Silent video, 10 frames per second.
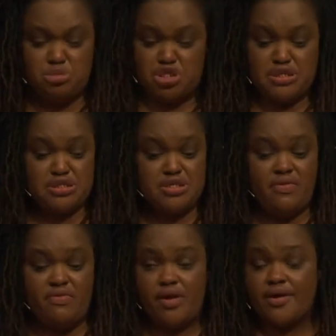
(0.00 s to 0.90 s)
just
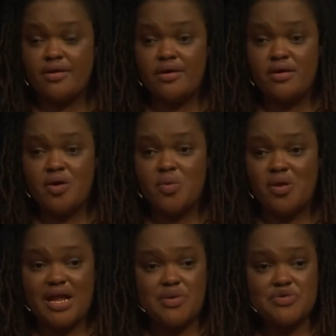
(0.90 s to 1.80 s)
sitting there
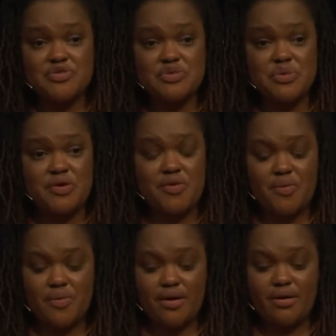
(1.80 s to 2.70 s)
while I was doing all the
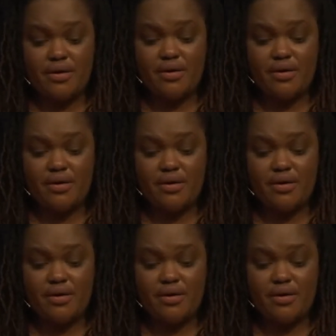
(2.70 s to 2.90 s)
work.